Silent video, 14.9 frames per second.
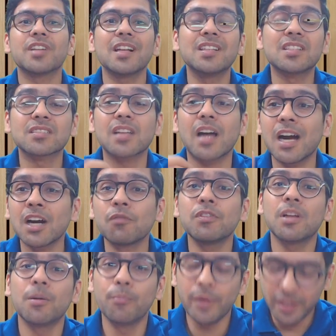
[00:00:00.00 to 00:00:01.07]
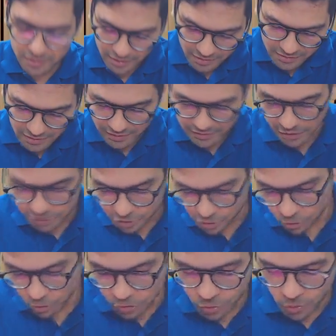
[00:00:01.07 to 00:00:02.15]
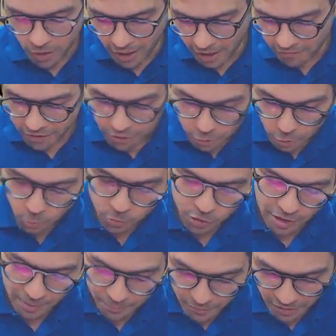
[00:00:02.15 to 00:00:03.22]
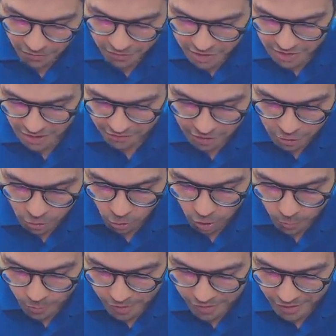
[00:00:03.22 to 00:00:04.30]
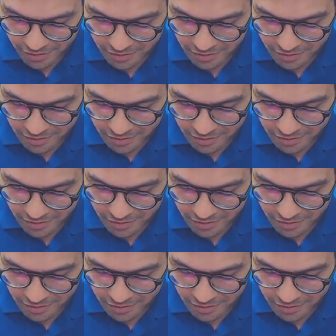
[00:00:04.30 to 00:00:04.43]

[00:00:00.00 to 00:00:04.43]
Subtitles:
start with the basics. As I showed you, I have a new chapter which I have incorporated.